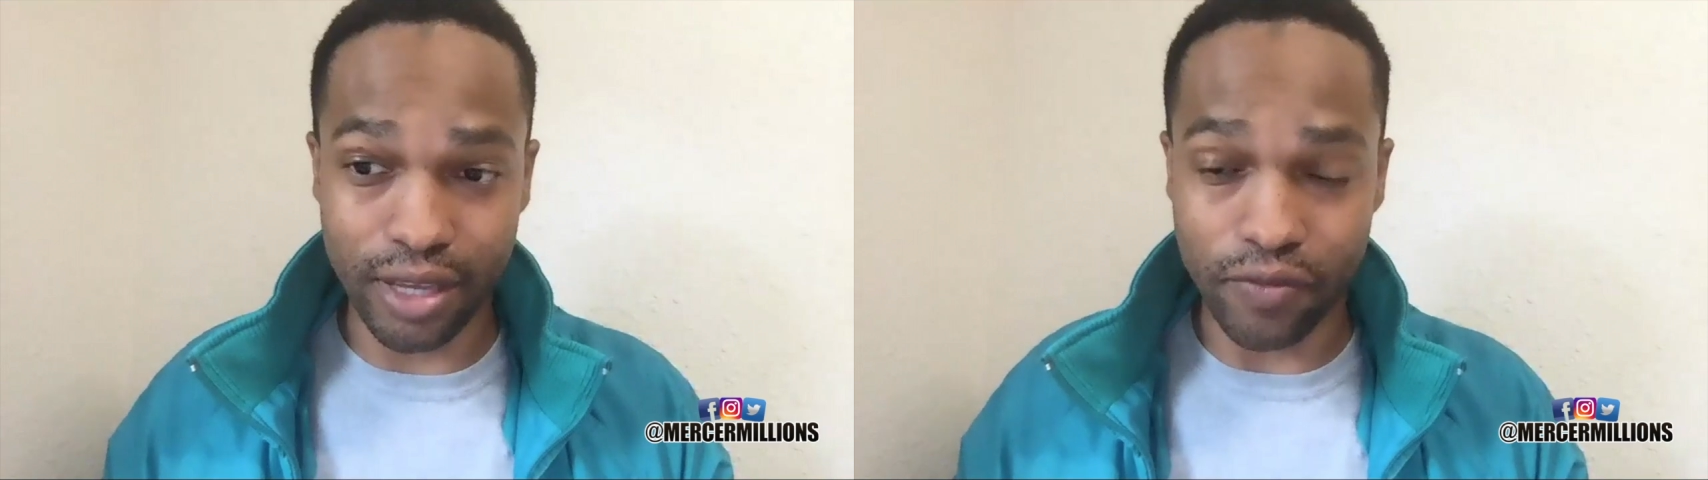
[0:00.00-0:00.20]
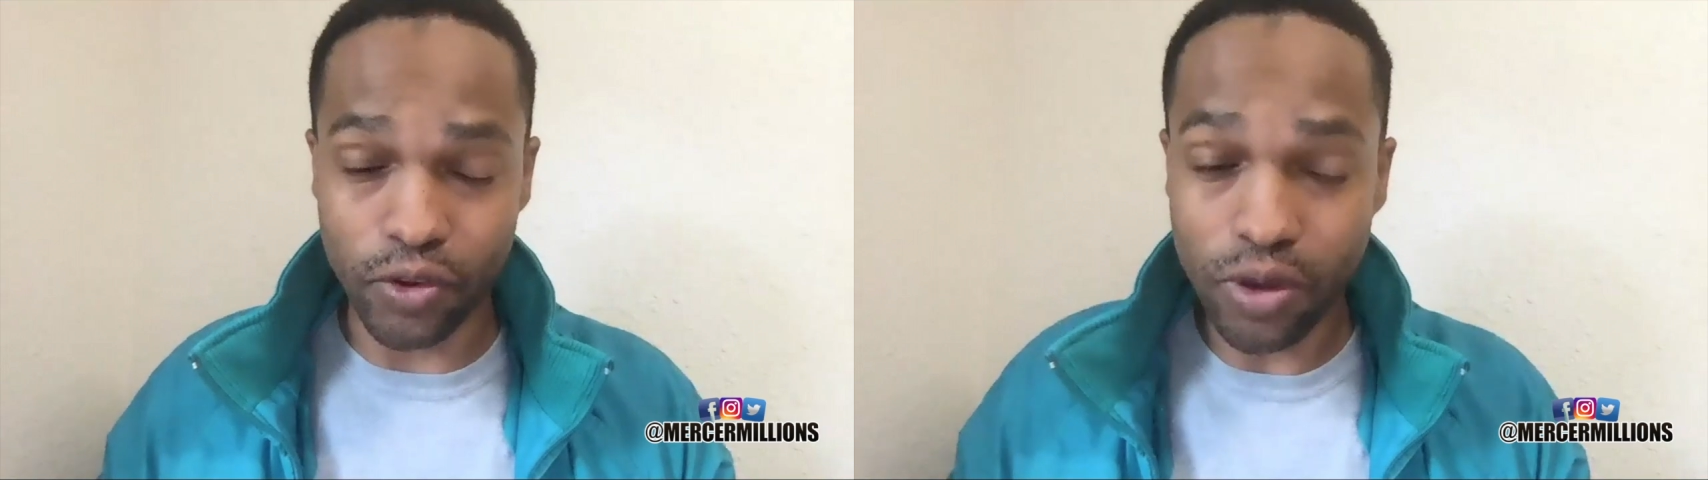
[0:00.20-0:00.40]

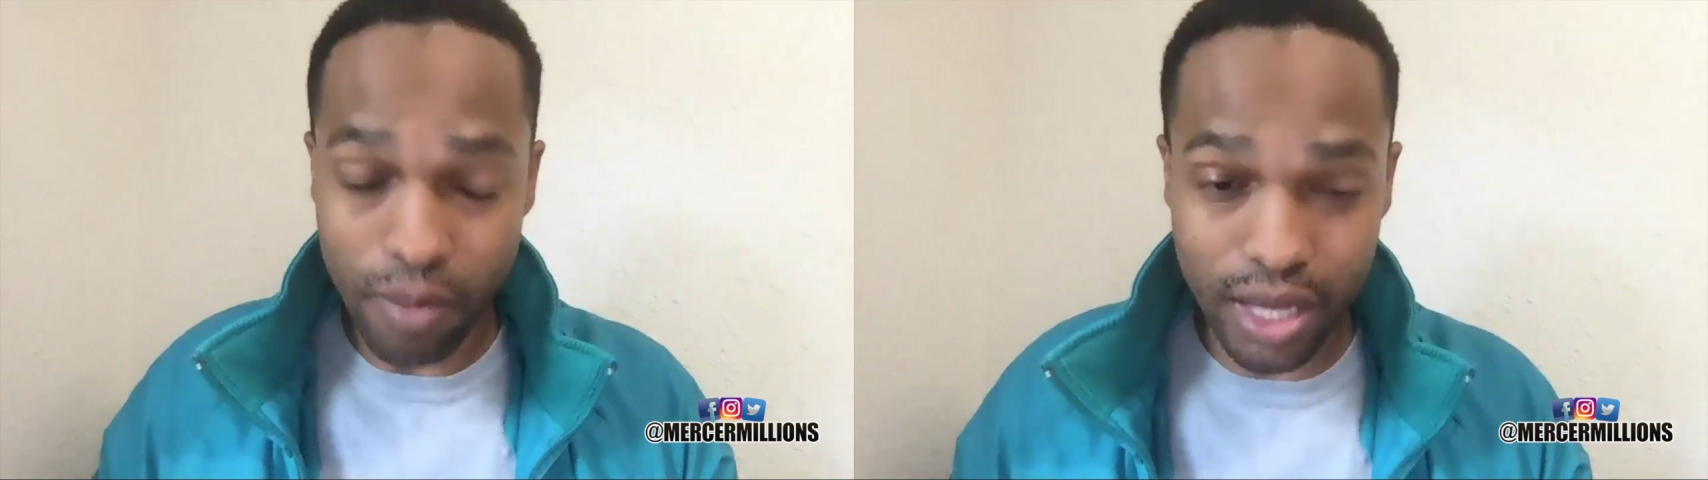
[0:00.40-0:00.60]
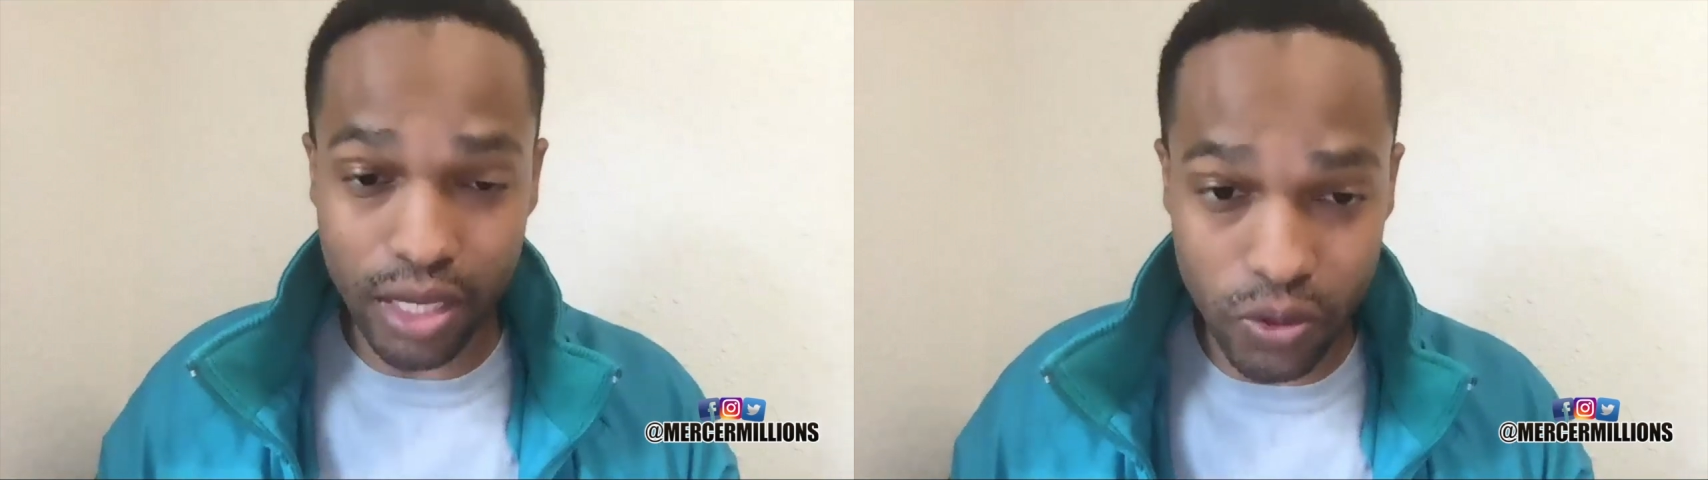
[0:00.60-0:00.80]
If you can
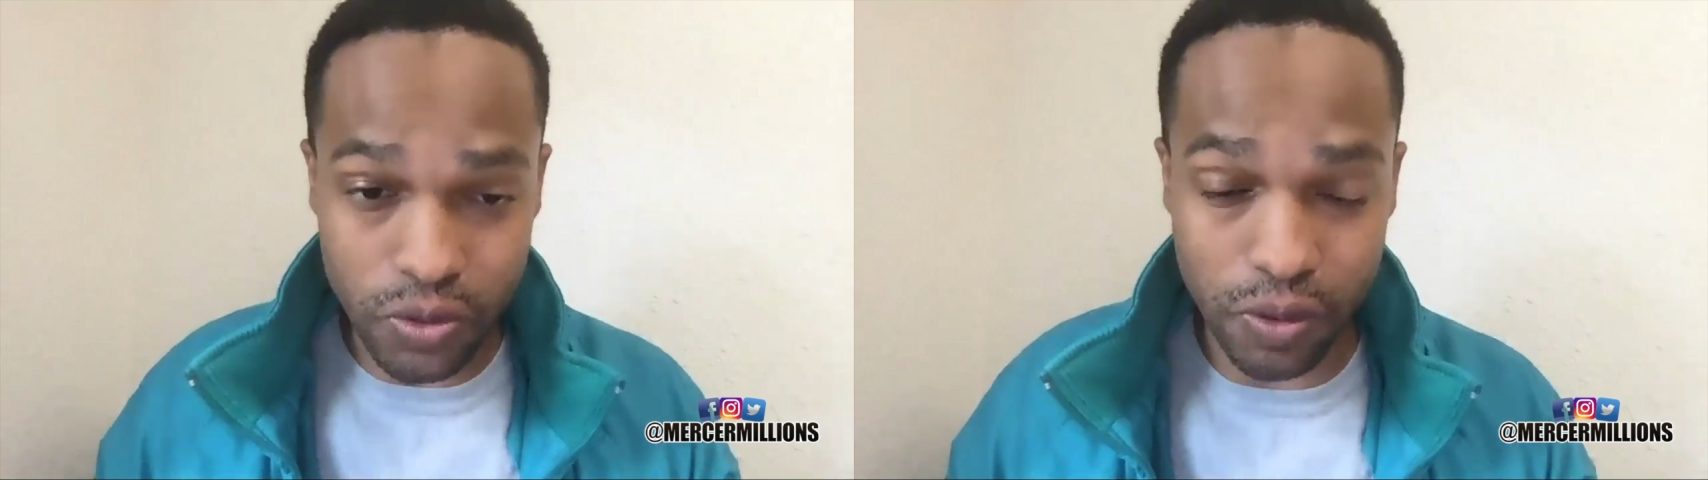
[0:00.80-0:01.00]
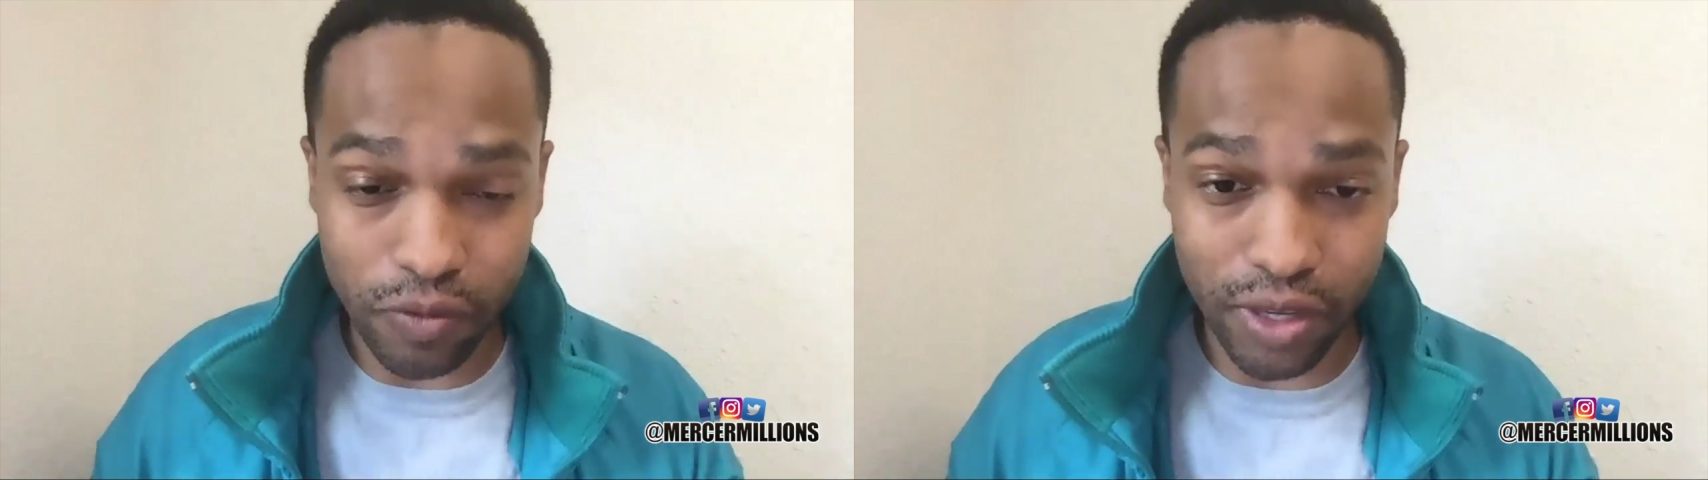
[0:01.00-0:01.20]
make a
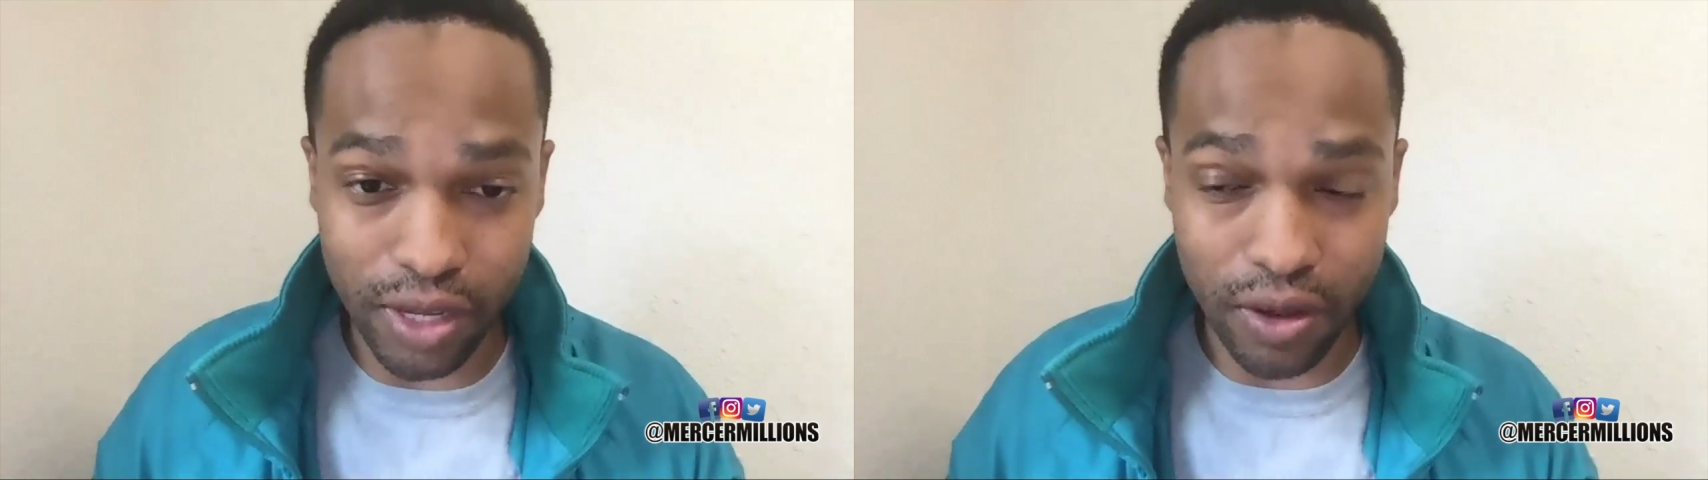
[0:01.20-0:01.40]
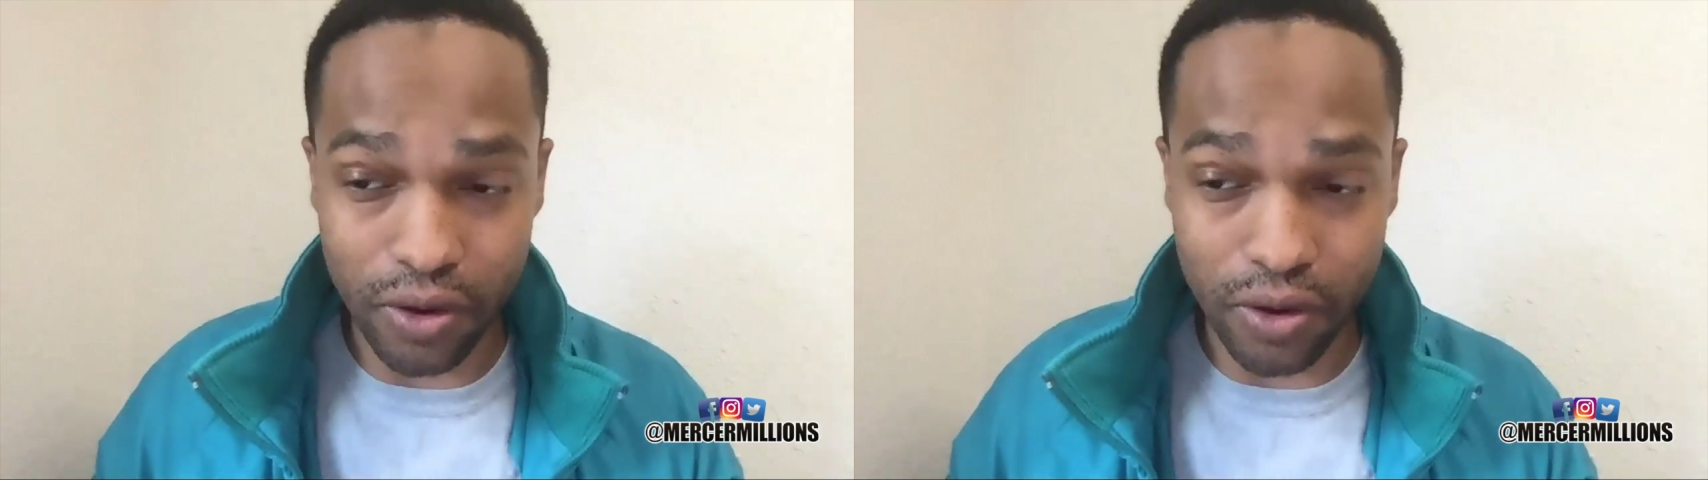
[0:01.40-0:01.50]
YouTube video,